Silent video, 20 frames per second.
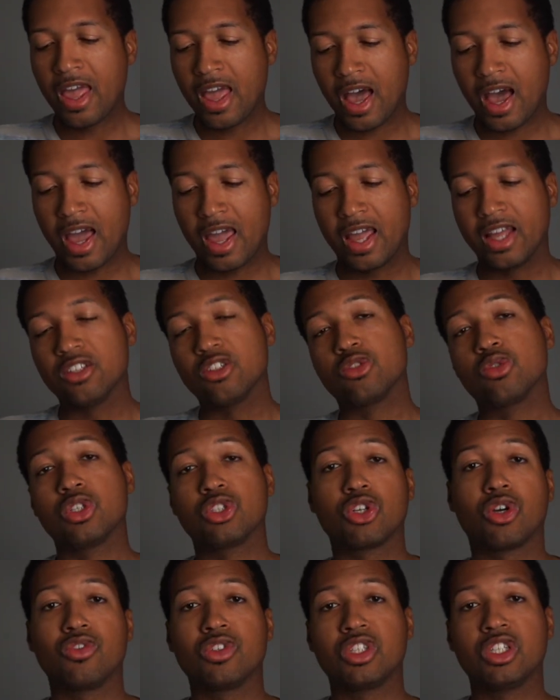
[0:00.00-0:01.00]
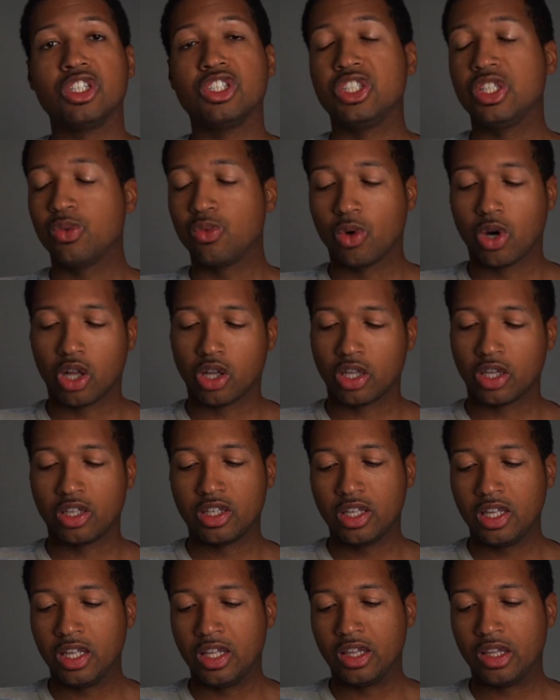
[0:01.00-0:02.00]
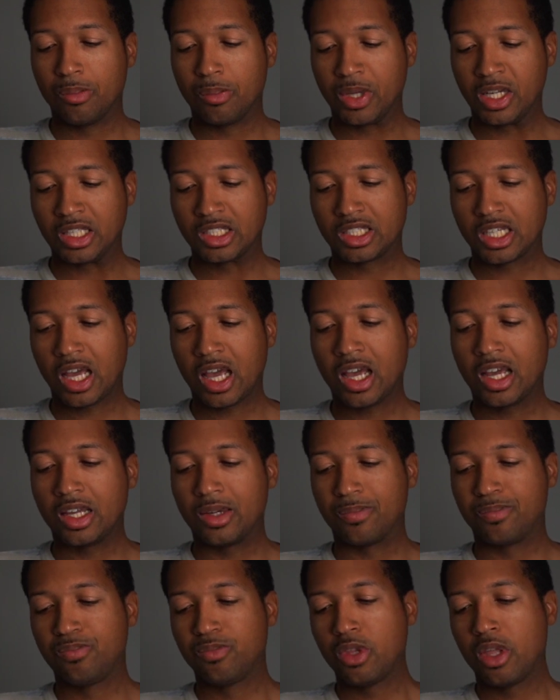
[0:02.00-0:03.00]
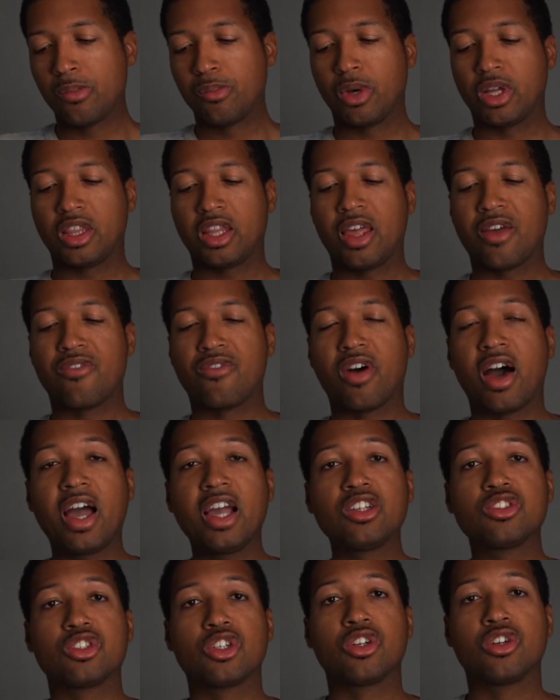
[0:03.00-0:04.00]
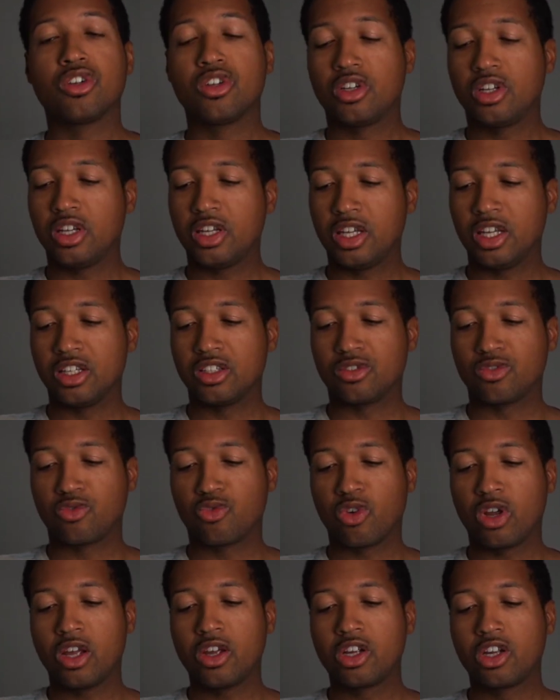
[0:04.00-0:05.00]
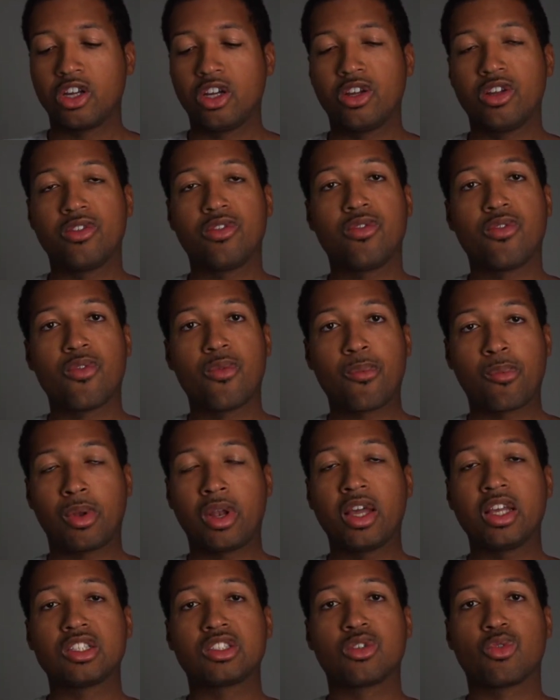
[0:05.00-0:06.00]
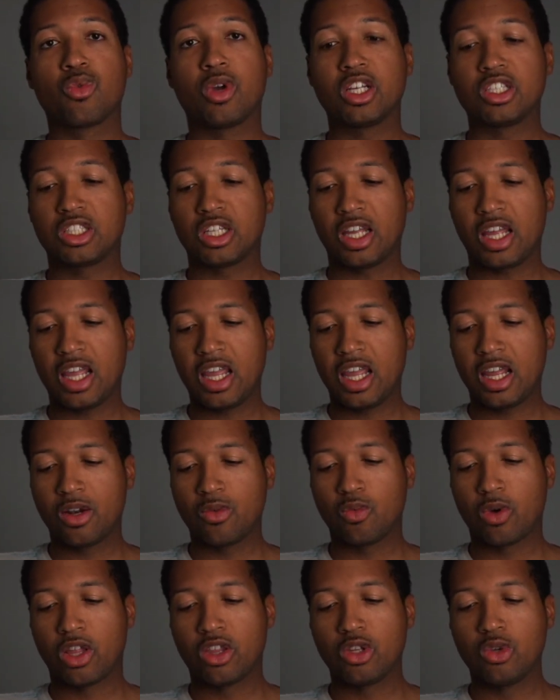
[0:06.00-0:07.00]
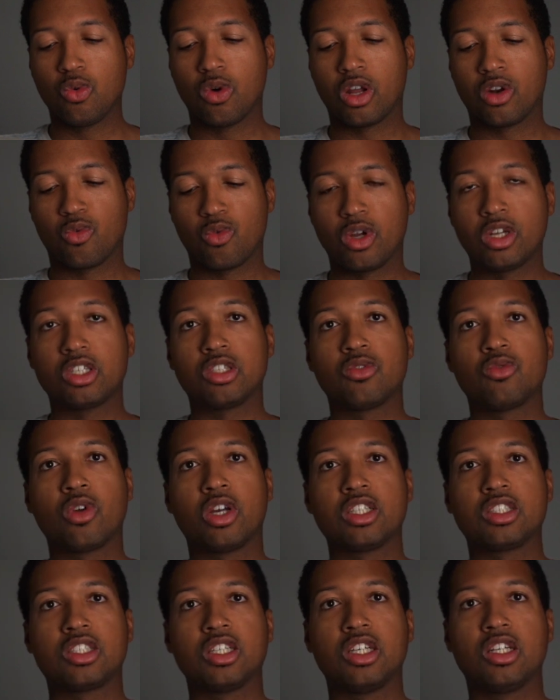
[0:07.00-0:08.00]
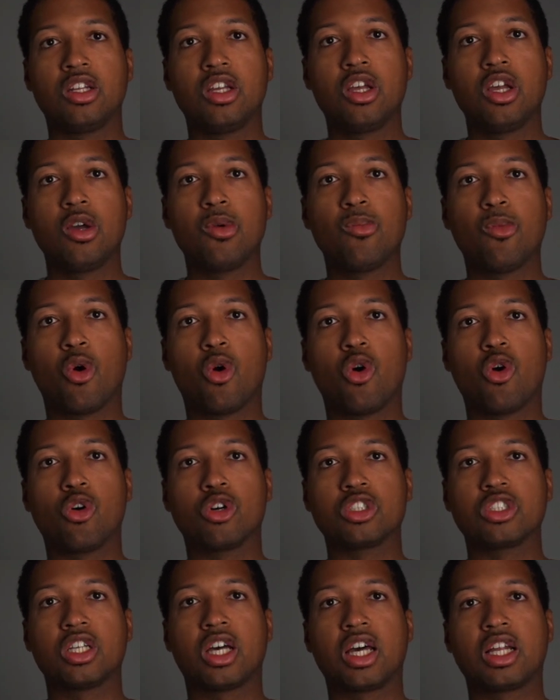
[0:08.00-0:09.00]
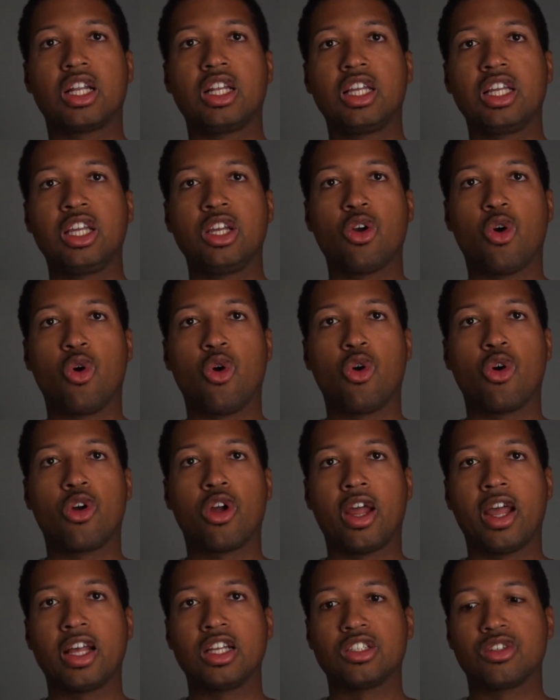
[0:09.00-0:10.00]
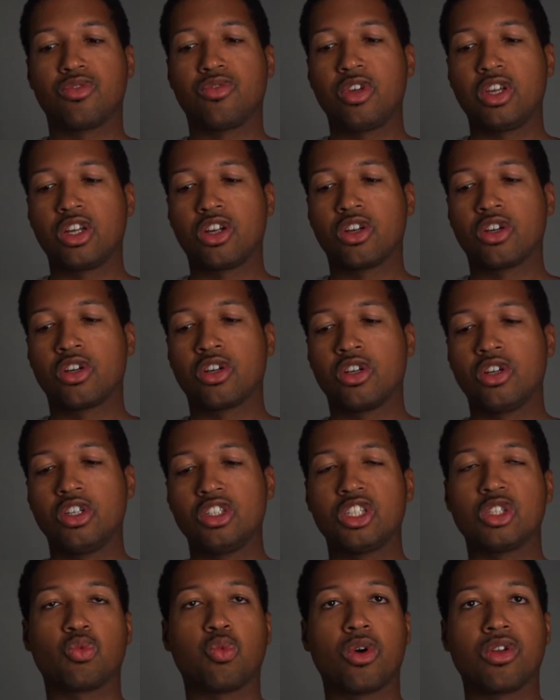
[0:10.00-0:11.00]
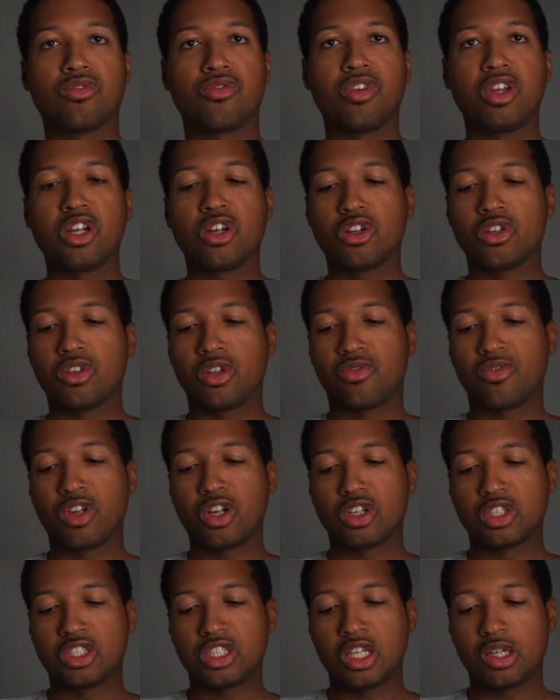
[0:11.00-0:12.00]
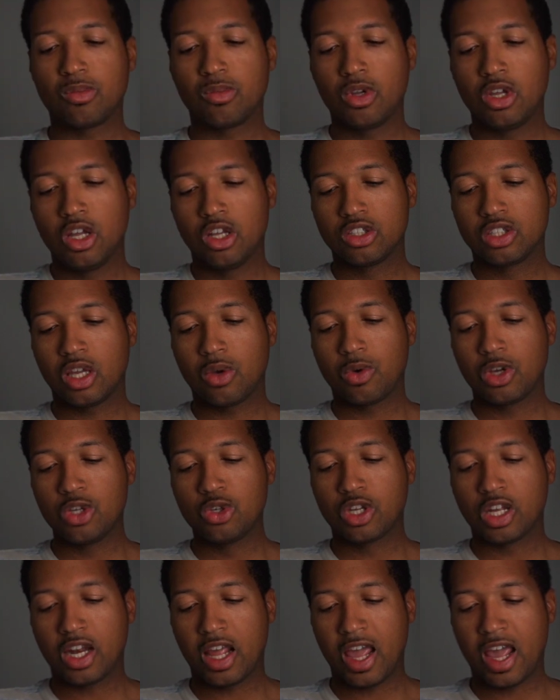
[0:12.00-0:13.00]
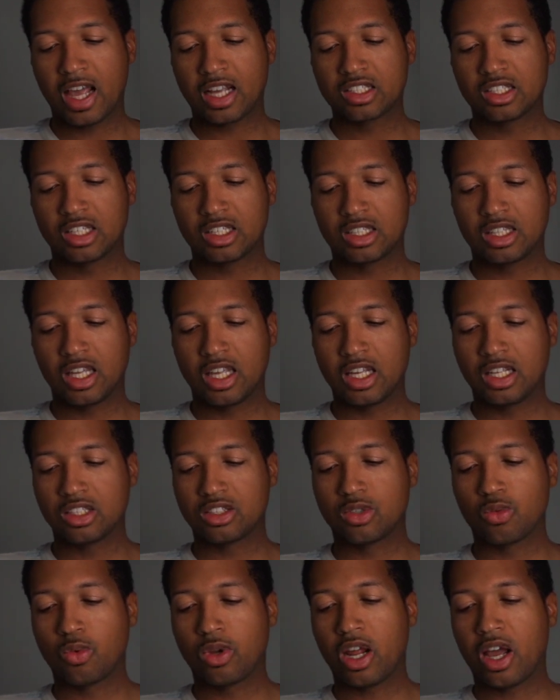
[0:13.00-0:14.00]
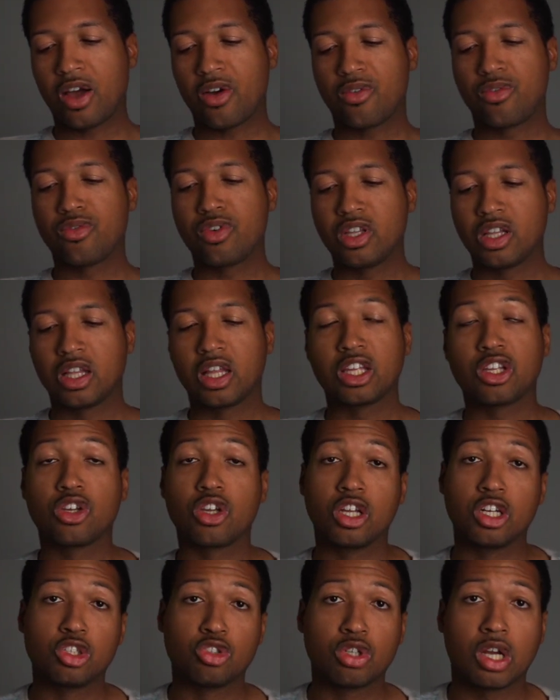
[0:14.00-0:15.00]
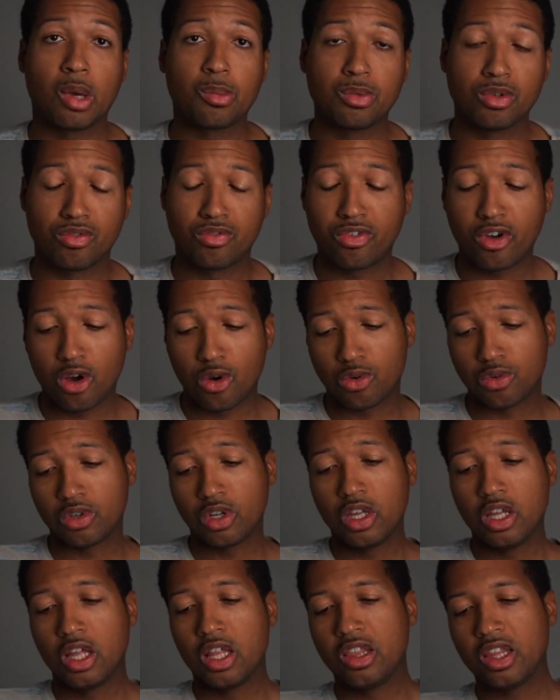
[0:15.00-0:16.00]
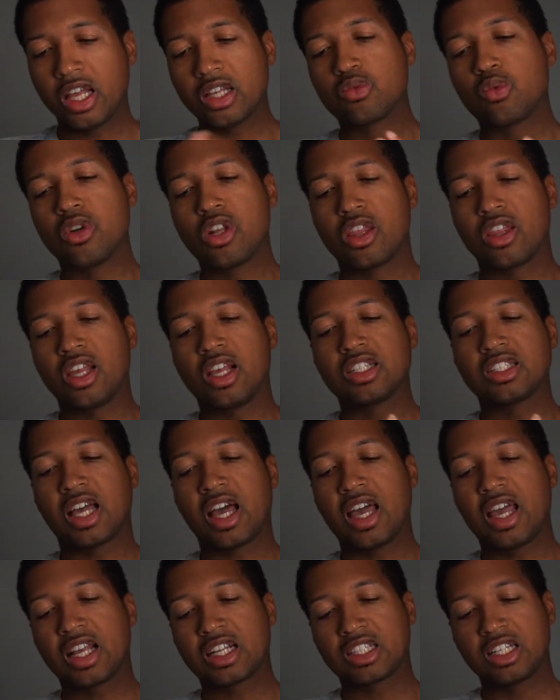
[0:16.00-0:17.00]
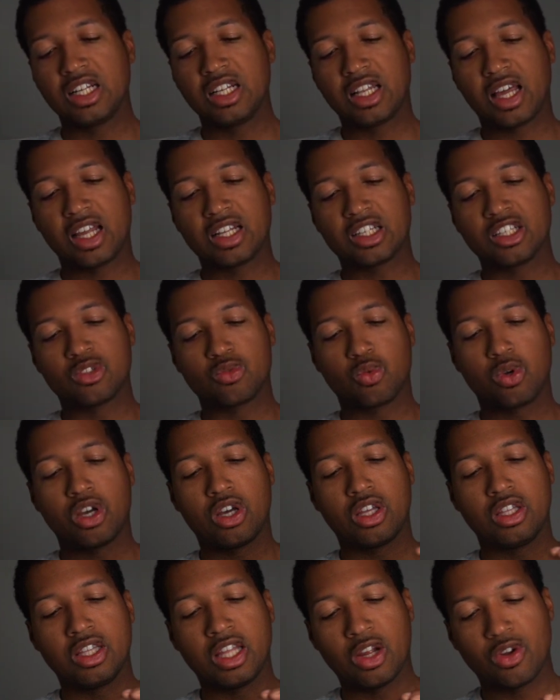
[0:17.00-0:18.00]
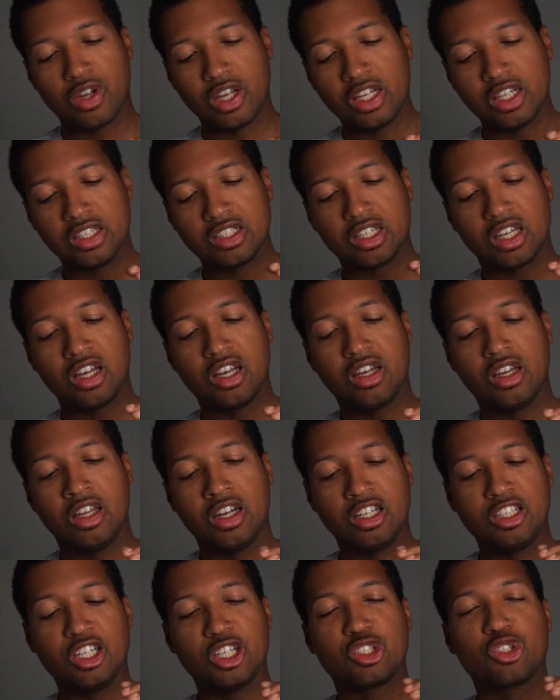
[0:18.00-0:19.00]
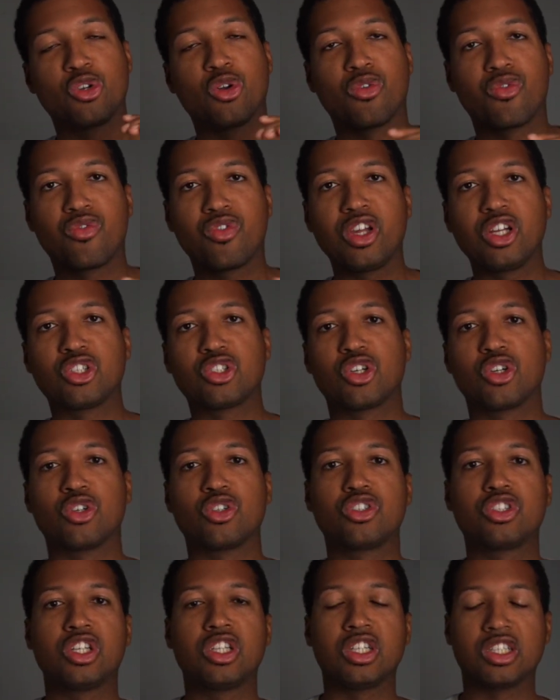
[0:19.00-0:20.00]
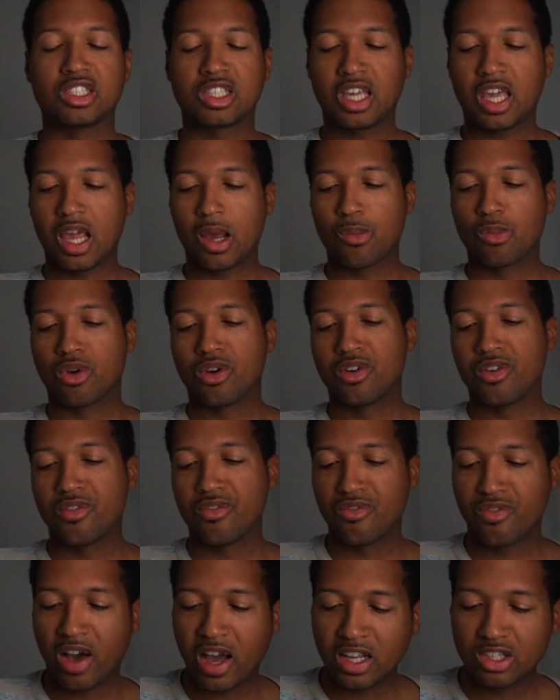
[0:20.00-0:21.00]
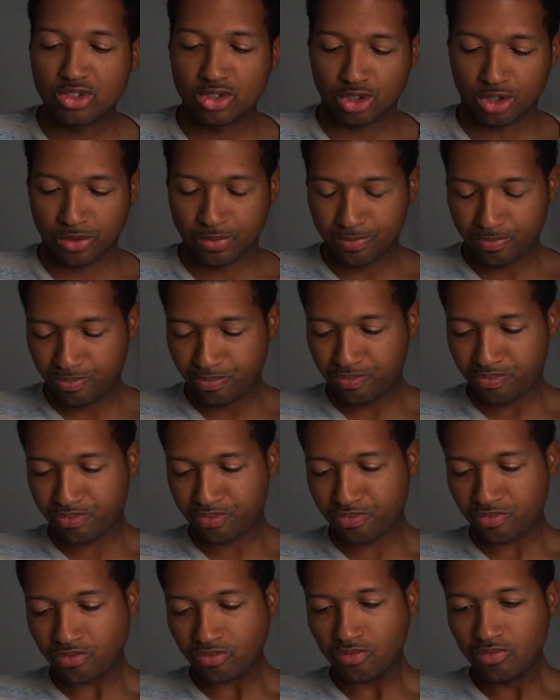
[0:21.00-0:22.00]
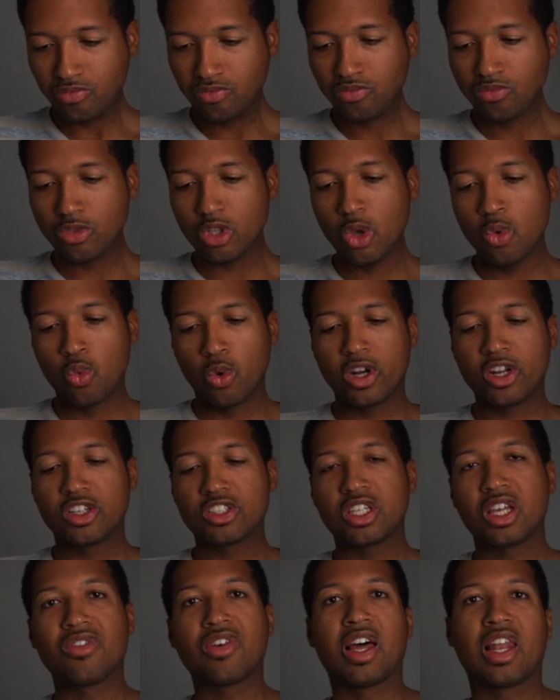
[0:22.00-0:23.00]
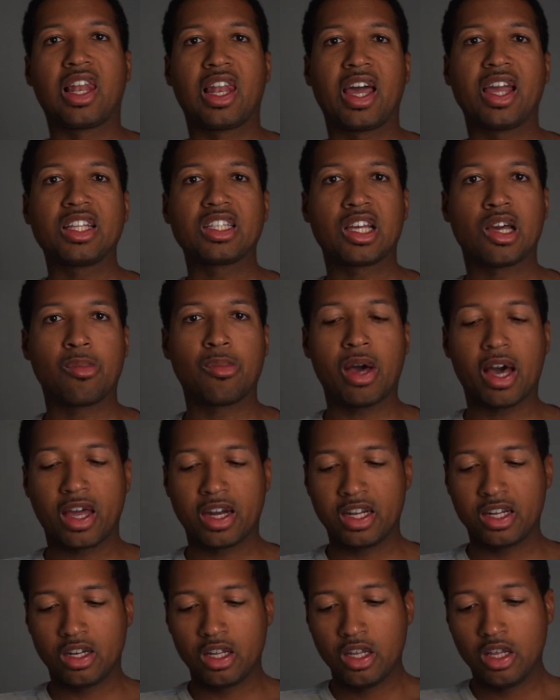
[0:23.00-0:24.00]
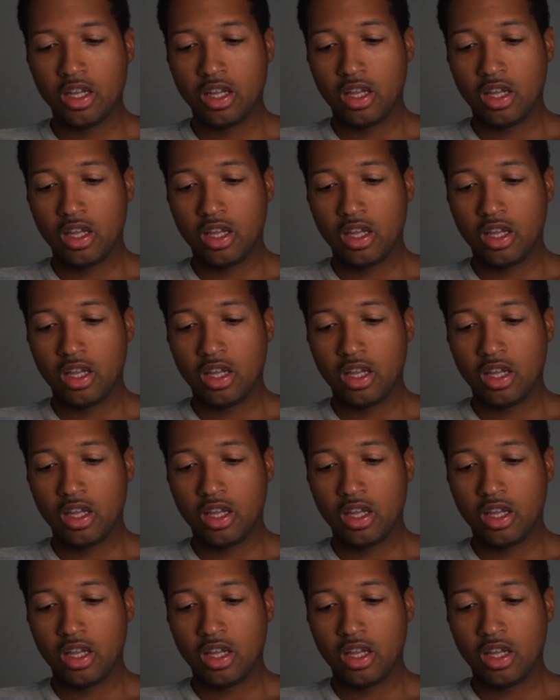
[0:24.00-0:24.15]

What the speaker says: I had to switch over to the G wallet in the meantime. But that visor is very good place to rest your hand, whether you want to rest it more horizontally or as a finger, just one finger, the fingertip. So that way you can access things without feeling like you're going to drop your phone. That's one of the things I actually like as well. There is an additional feature to this camera visor. What else have I liked about it?